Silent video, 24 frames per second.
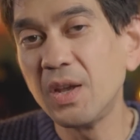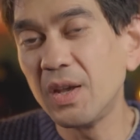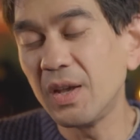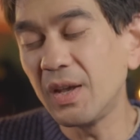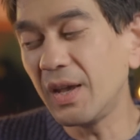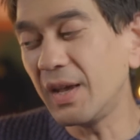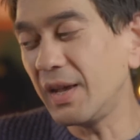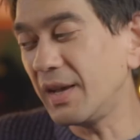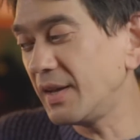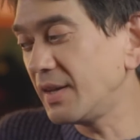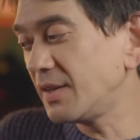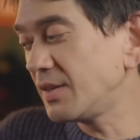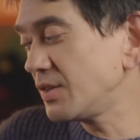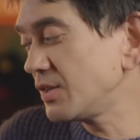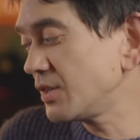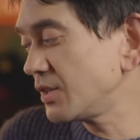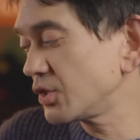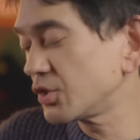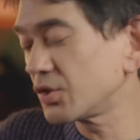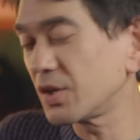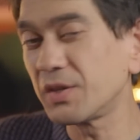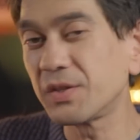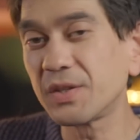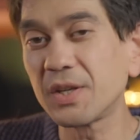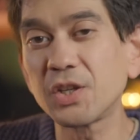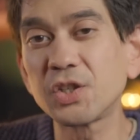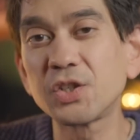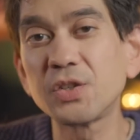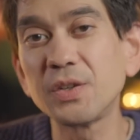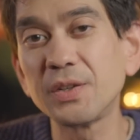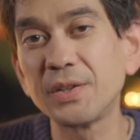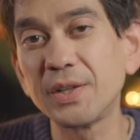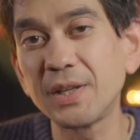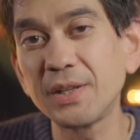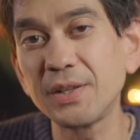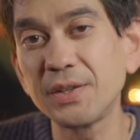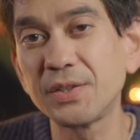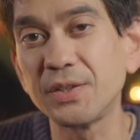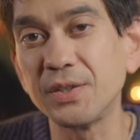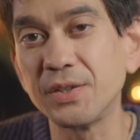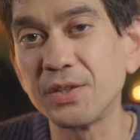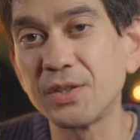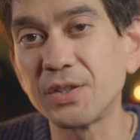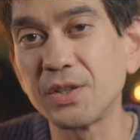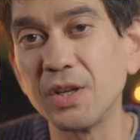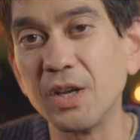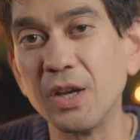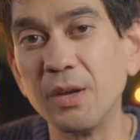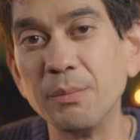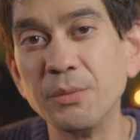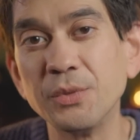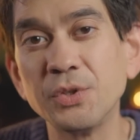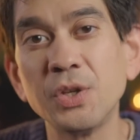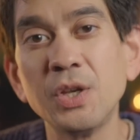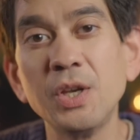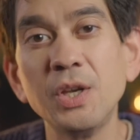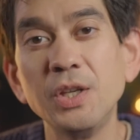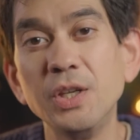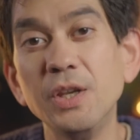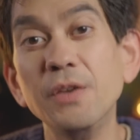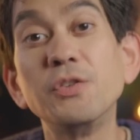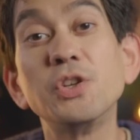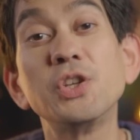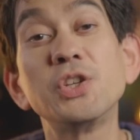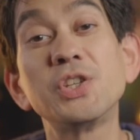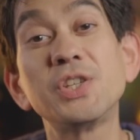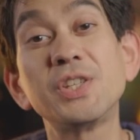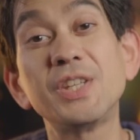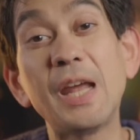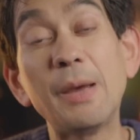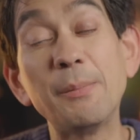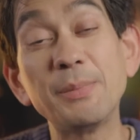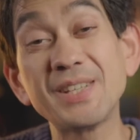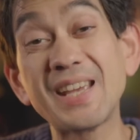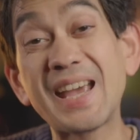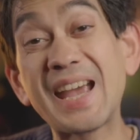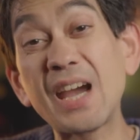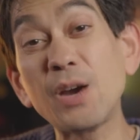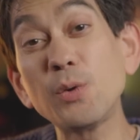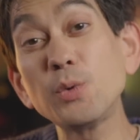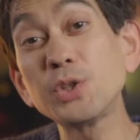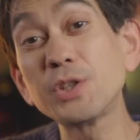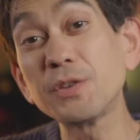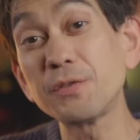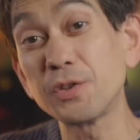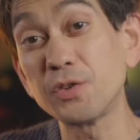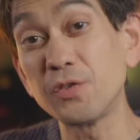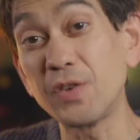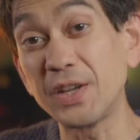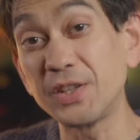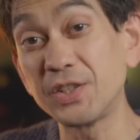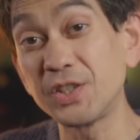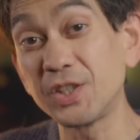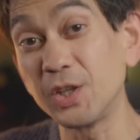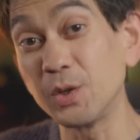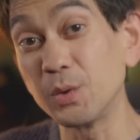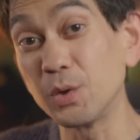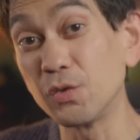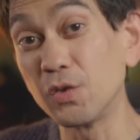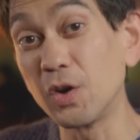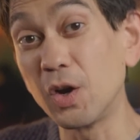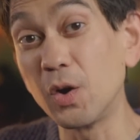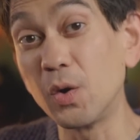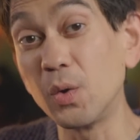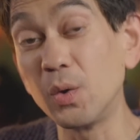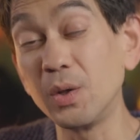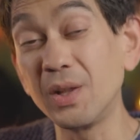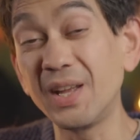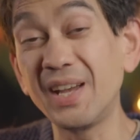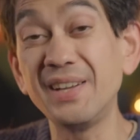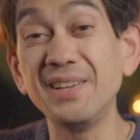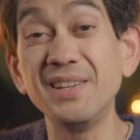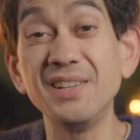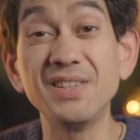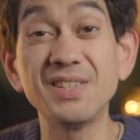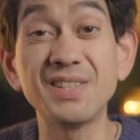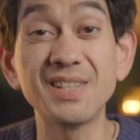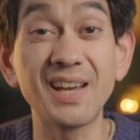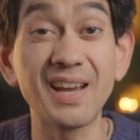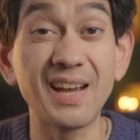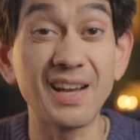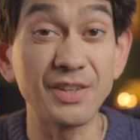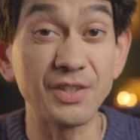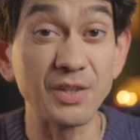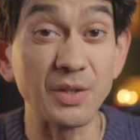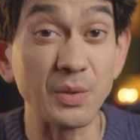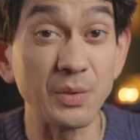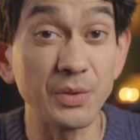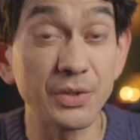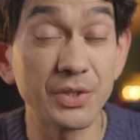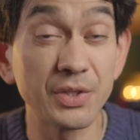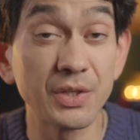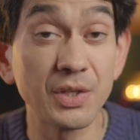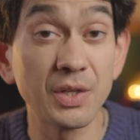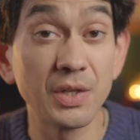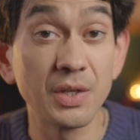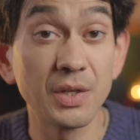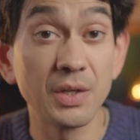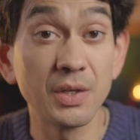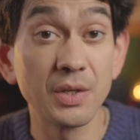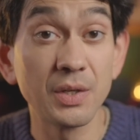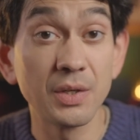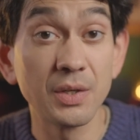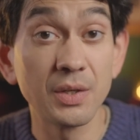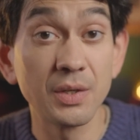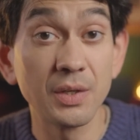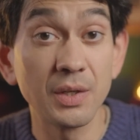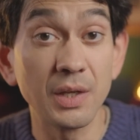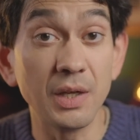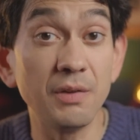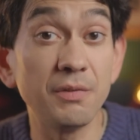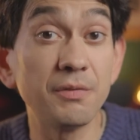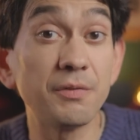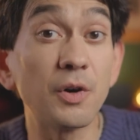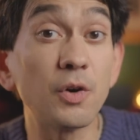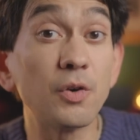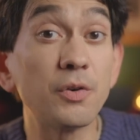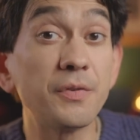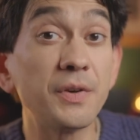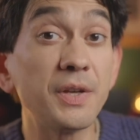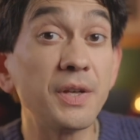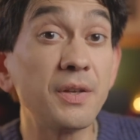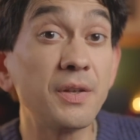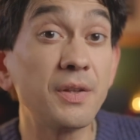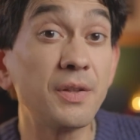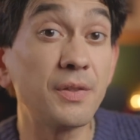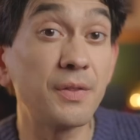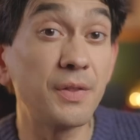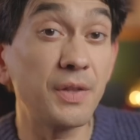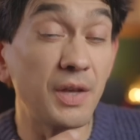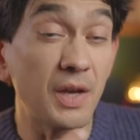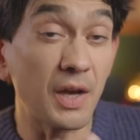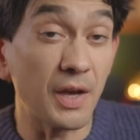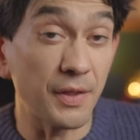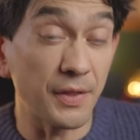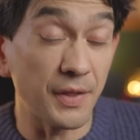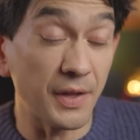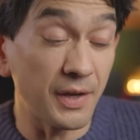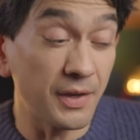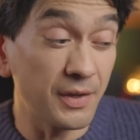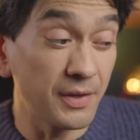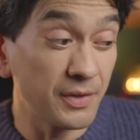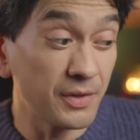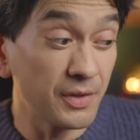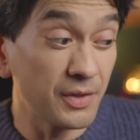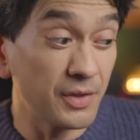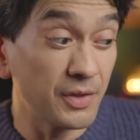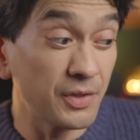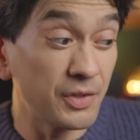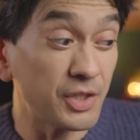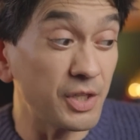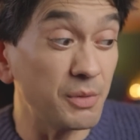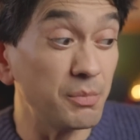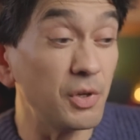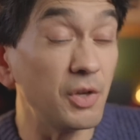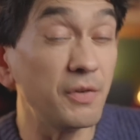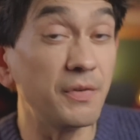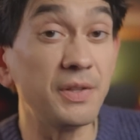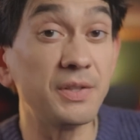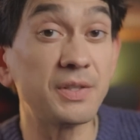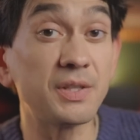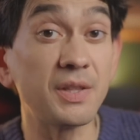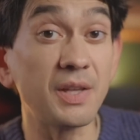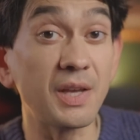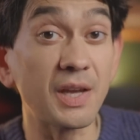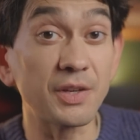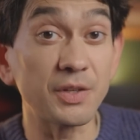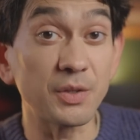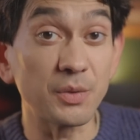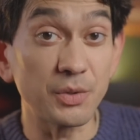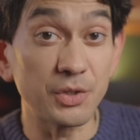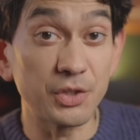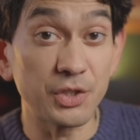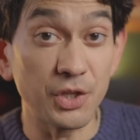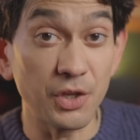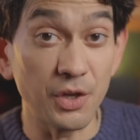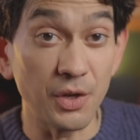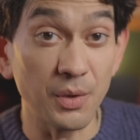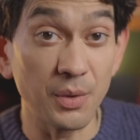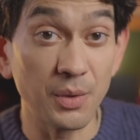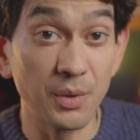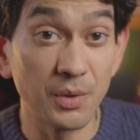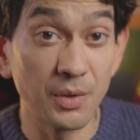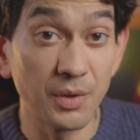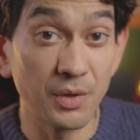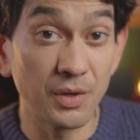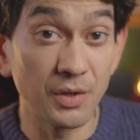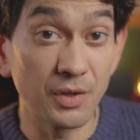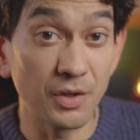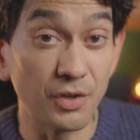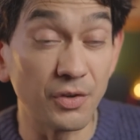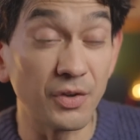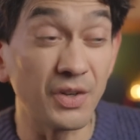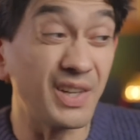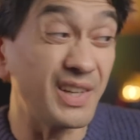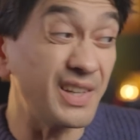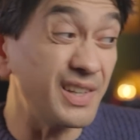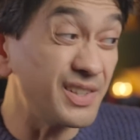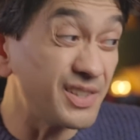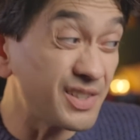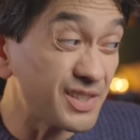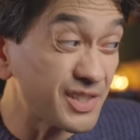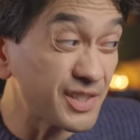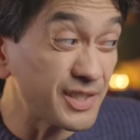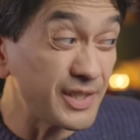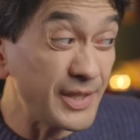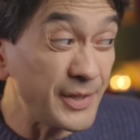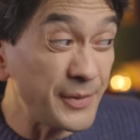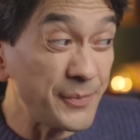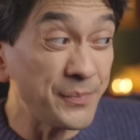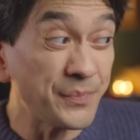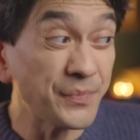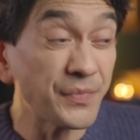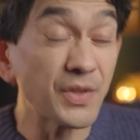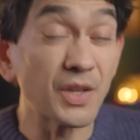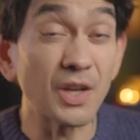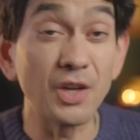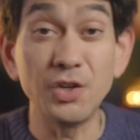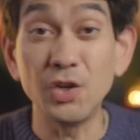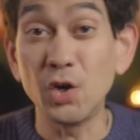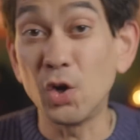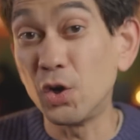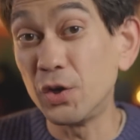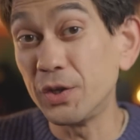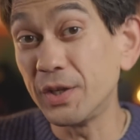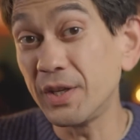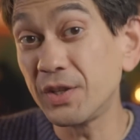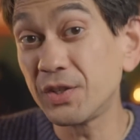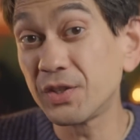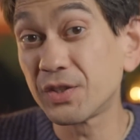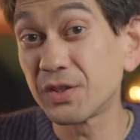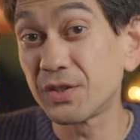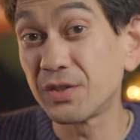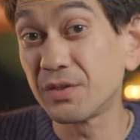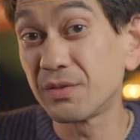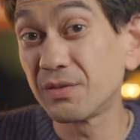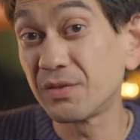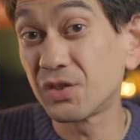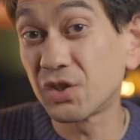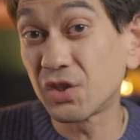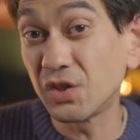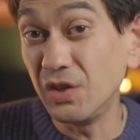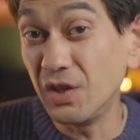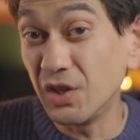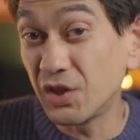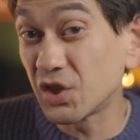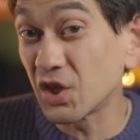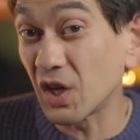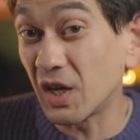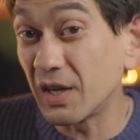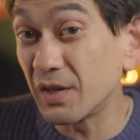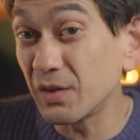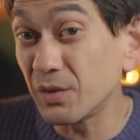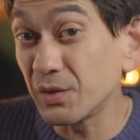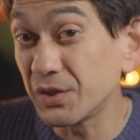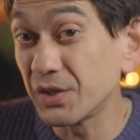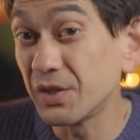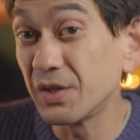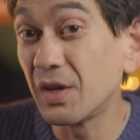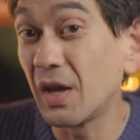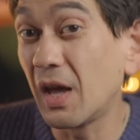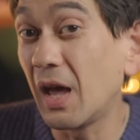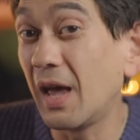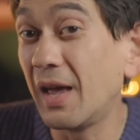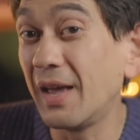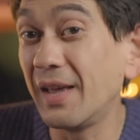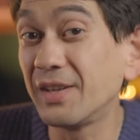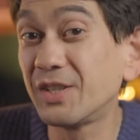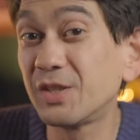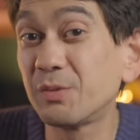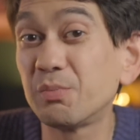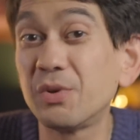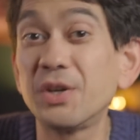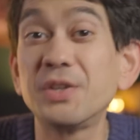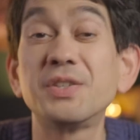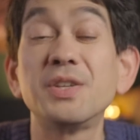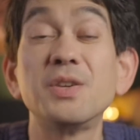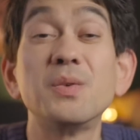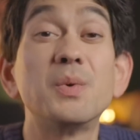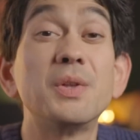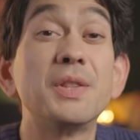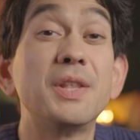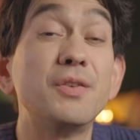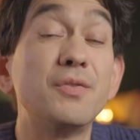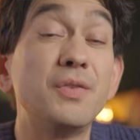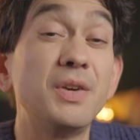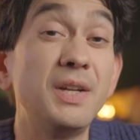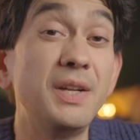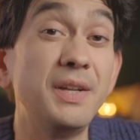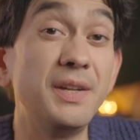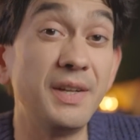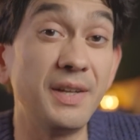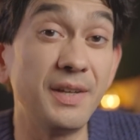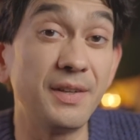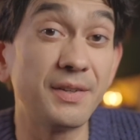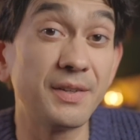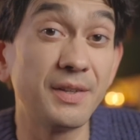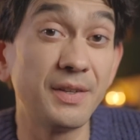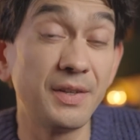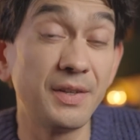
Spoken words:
In transactional analysis terms, you've just stepped out of the rescuer role and into adult, involving the other to move into the adult too, or at least an honest child expressing what they really need.